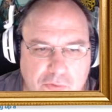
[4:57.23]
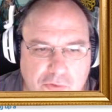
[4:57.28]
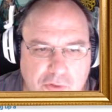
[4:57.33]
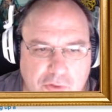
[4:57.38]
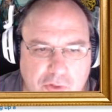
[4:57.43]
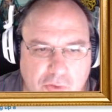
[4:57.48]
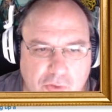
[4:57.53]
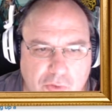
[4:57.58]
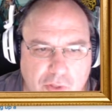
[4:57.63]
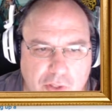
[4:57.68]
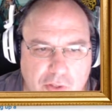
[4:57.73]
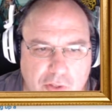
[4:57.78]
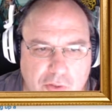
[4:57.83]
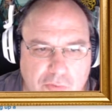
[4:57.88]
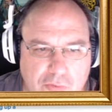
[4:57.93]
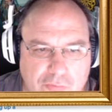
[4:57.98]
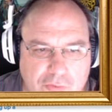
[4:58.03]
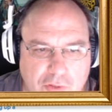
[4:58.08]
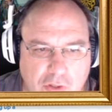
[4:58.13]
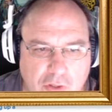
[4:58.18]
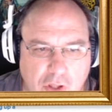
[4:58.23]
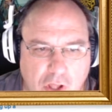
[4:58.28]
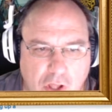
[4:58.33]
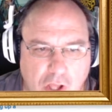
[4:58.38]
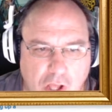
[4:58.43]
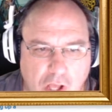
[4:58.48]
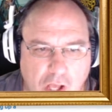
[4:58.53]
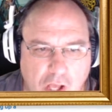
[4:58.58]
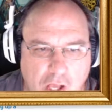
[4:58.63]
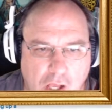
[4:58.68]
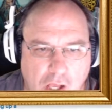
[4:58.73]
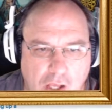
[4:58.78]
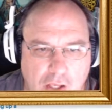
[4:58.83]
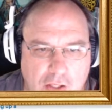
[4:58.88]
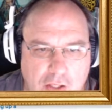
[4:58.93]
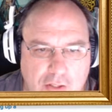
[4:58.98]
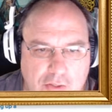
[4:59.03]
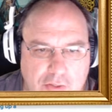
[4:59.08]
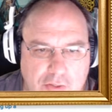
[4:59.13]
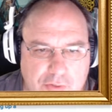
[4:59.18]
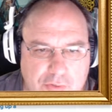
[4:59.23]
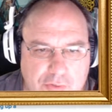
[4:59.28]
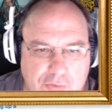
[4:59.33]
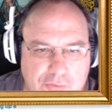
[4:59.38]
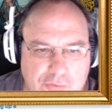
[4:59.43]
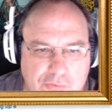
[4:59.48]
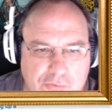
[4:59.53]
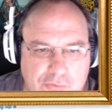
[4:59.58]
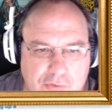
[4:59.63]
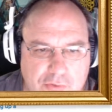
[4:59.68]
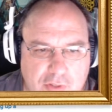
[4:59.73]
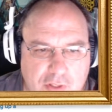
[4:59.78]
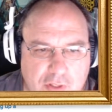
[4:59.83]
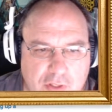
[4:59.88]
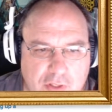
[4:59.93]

security flaws.